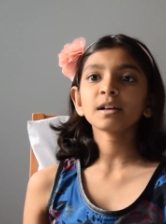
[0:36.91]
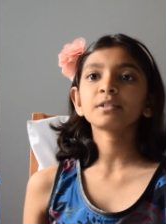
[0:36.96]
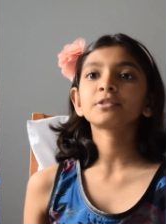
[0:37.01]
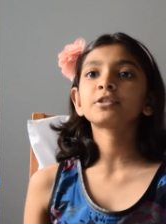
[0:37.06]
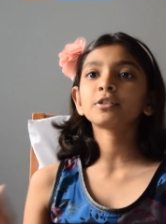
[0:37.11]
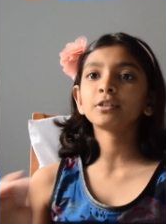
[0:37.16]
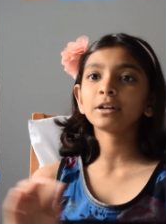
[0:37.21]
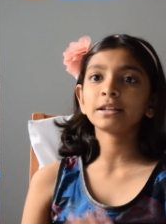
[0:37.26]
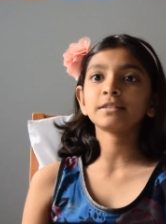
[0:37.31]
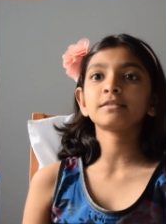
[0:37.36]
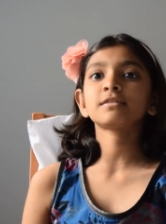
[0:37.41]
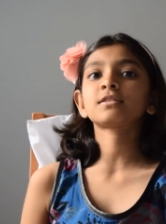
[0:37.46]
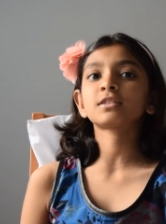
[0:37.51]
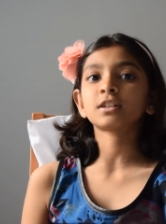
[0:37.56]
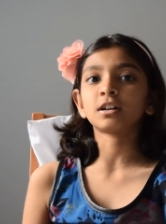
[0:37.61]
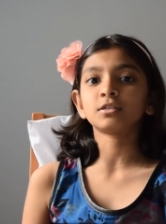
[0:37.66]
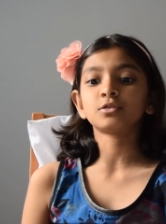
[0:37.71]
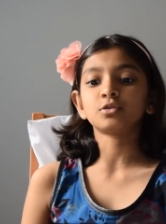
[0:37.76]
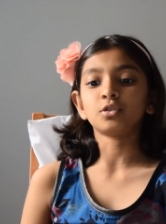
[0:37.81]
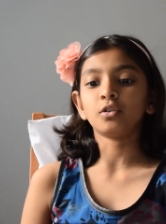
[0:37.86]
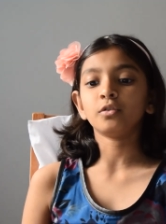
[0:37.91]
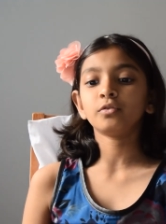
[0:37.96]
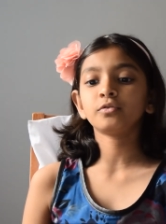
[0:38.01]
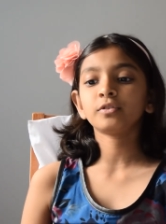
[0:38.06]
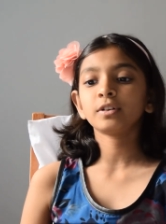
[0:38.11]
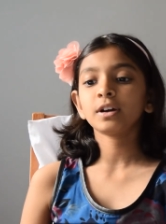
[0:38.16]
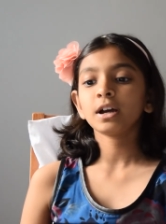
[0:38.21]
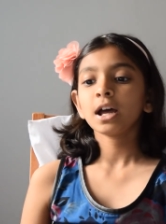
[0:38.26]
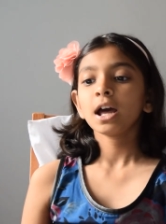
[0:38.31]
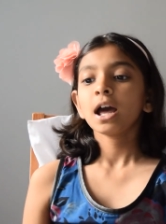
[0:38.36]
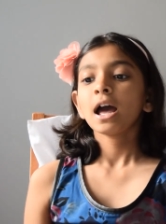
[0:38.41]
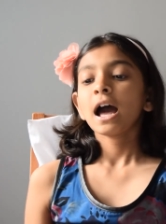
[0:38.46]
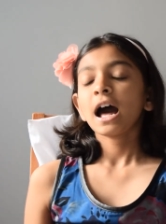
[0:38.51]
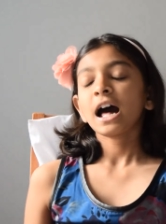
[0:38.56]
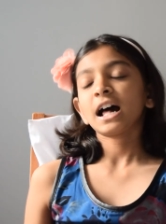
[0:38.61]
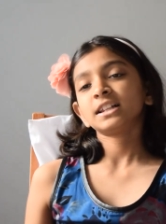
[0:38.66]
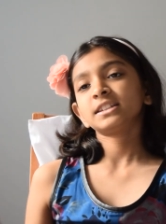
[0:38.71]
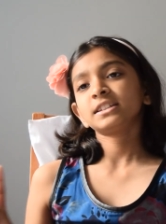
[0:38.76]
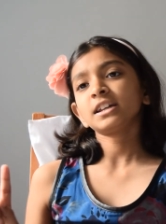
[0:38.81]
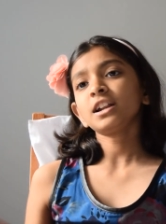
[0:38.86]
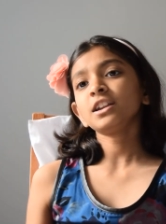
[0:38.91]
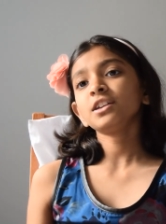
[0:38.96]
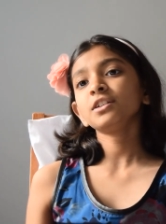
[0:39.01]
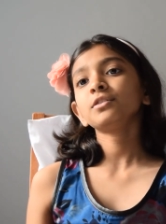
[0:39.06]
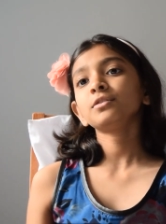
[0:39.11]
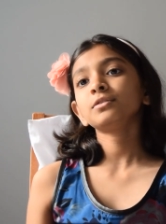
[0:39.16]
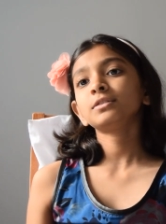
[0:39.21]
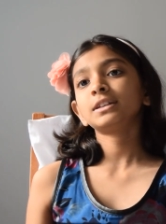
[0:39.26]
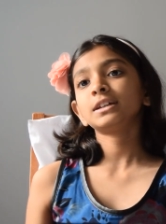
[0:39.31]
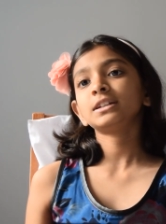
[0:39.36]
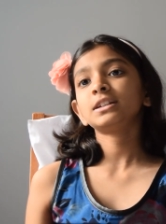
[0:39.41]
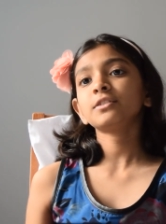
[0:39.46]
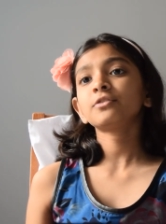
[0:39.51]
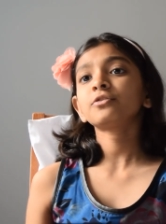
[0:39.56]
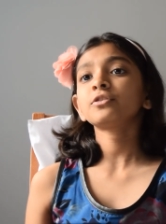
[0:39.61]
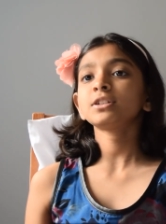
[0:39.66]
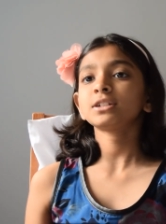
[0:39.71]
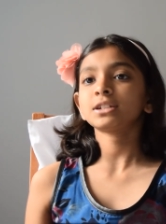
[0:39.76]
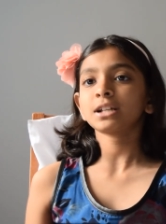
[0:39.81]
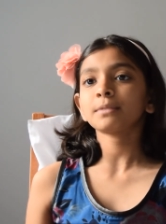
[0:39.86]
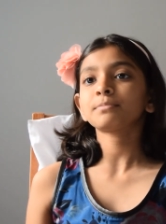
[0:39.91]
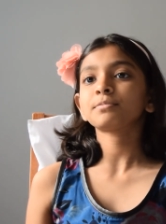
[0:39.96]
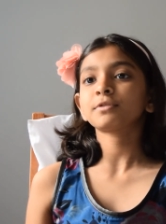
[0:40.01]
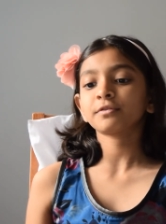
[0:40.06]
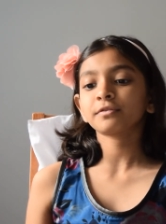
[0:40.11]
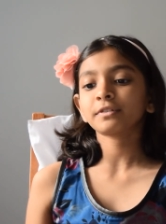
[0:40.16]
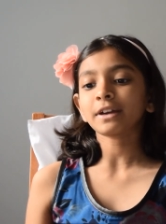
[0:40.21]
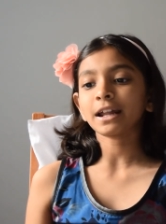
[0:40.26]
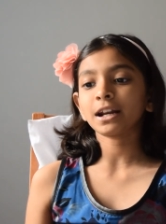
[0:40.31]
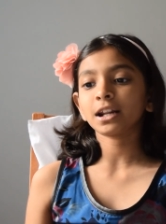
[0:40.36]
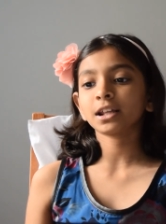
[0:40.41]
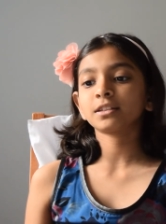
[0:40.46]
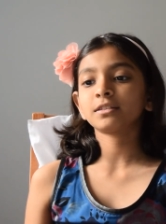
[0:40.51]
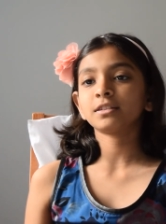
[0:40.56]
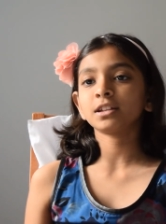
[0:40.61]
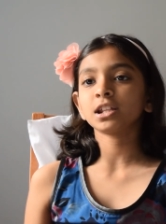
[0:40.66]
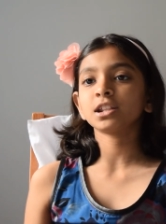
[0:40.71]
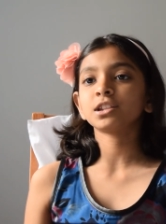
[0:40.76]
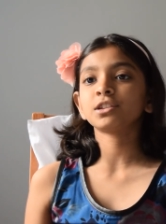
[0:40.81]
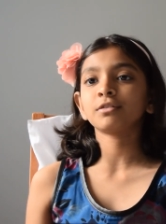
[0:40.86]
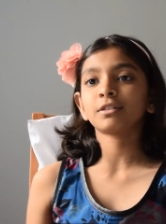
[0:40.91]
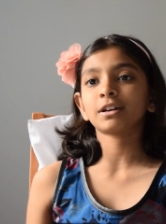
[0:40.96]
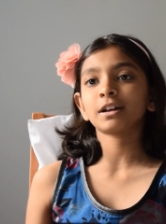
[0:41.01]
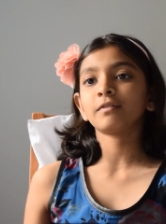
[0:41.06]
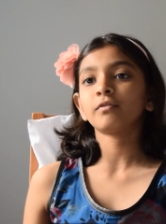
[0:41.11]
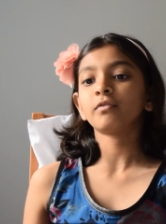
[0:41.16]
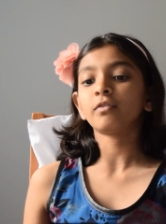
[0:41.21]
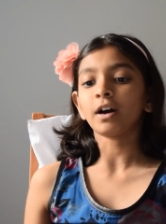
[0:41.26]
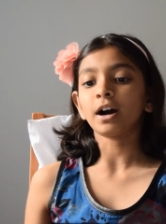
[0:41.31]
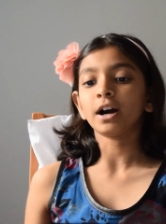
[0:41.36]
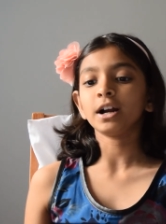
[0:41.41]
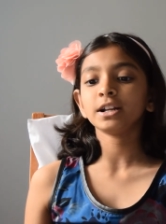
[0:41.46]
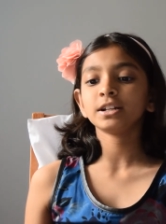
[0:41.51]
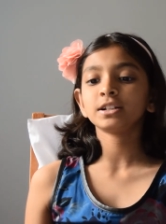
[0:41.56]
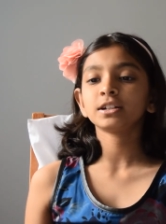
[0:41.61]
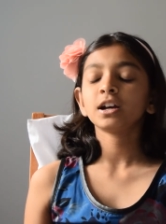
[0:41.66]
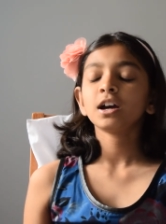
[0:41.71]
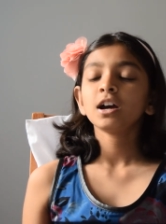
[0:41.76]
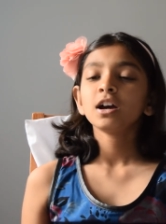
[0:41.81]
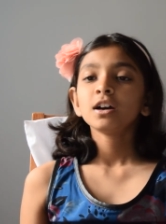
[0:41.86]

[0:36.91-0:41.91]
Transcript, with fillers: So let's start off. I'll tell you the different types of galaxies you can find.